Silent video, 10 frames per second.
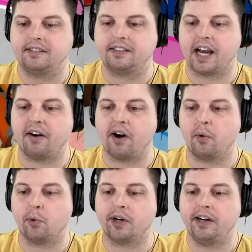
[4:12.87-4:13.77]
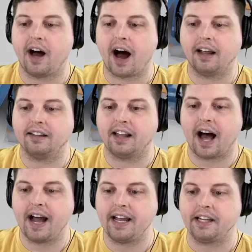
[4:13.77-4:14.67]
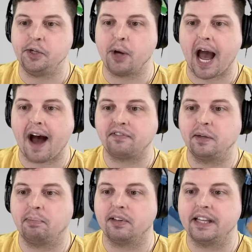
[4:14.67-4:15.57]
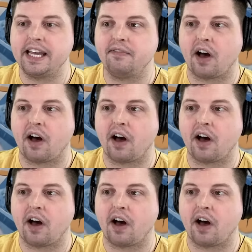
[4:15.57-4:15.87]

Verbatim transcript: Sarah, we're not lying. You have to believe